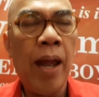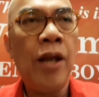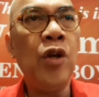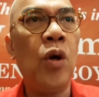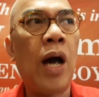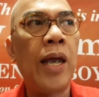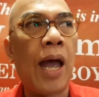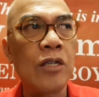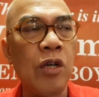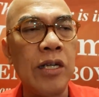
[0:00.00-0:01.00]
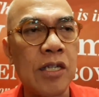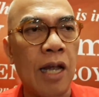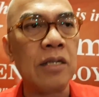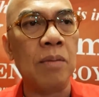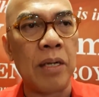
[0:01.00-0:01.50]
No, I actually
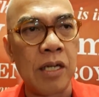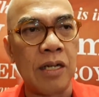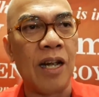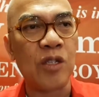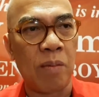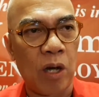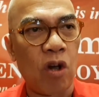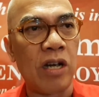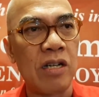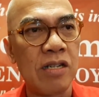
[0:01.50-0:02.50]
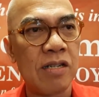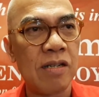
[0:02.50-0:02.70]
sent the material to my lawyers.